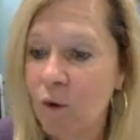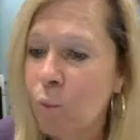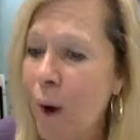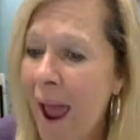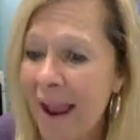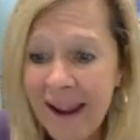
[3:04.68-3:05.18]
So
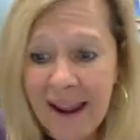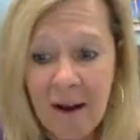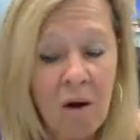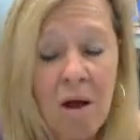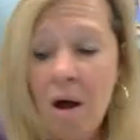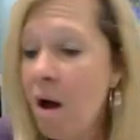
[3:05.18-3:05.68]
right
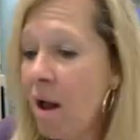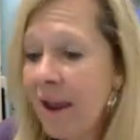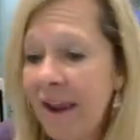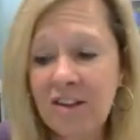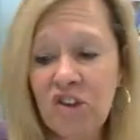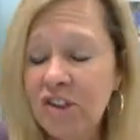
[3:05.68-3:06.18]
now,
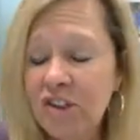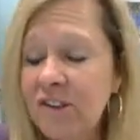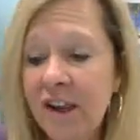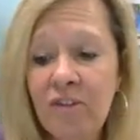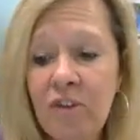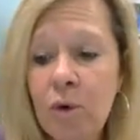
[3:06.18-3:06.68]
it's just
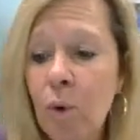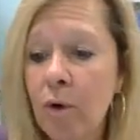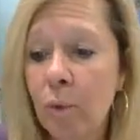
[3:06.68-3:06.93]
like if you wrote